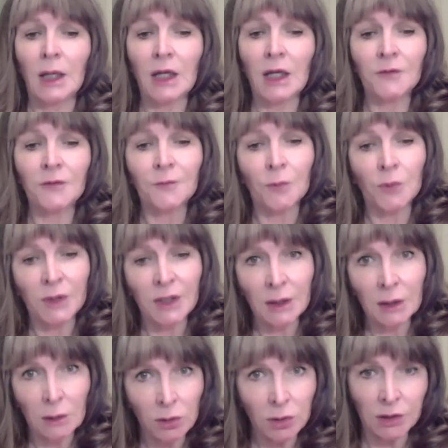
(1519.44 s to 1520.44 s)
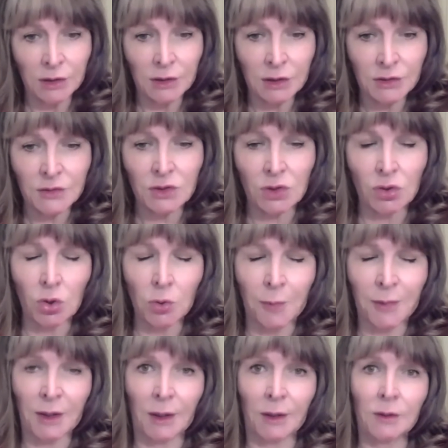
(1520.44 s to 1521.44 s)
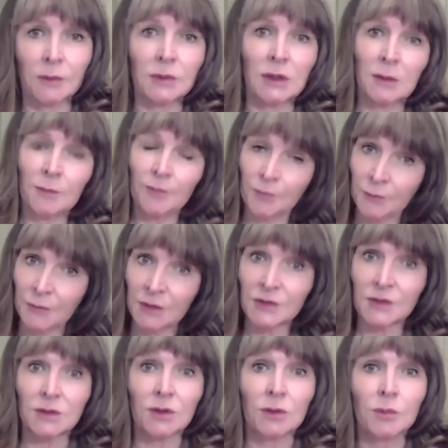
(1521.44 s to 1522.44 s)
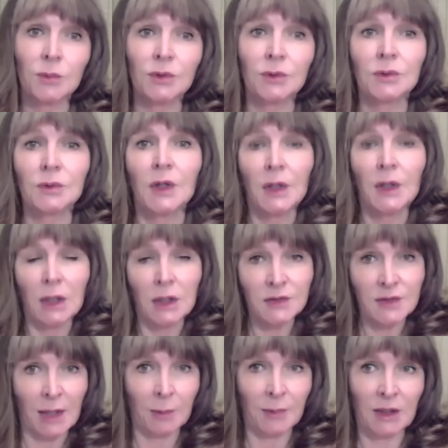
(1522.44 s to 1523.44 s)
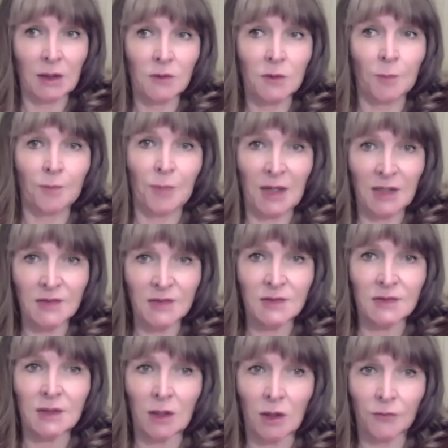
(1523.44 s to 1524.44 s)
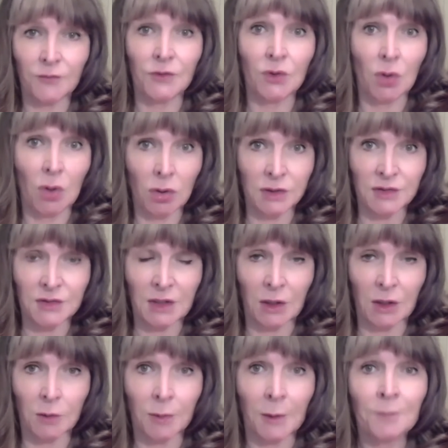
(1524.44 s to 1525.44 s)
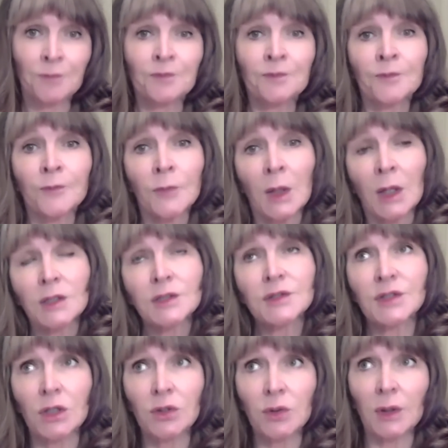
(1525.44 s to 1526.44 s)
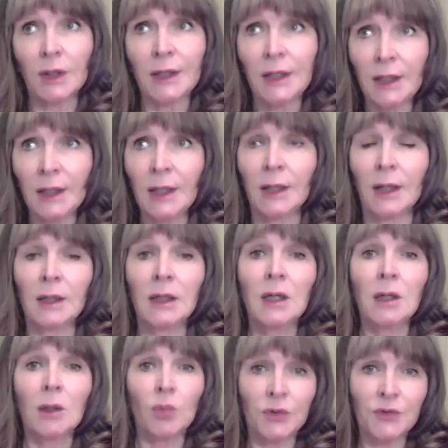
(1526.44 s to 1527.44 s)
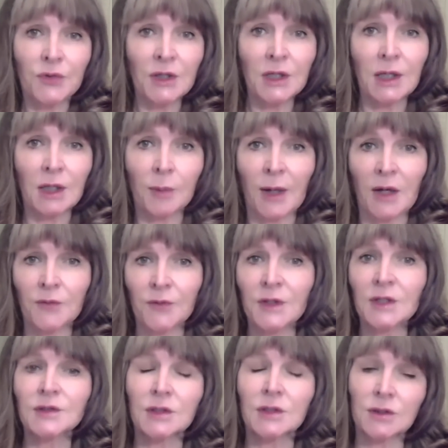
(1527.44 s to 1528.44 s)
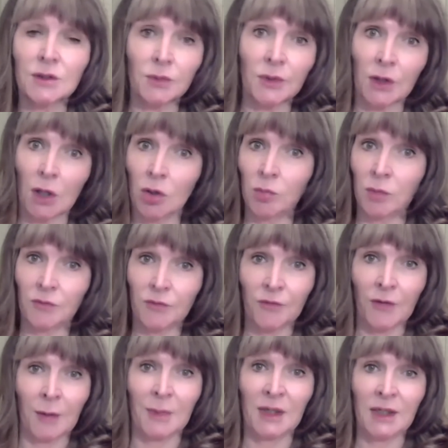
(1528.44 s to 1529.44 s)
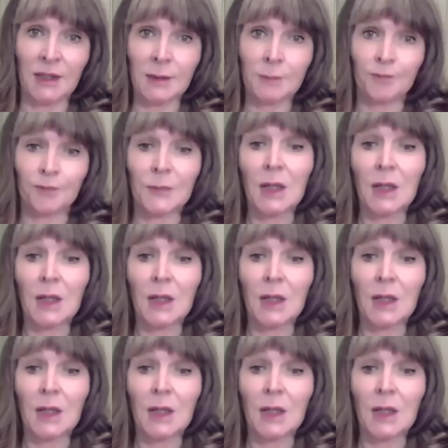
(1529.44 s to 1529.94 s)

If we look at Scorpio, this new moon is happening at the base of your horoscope. So here we're thinking about things to do with home and family,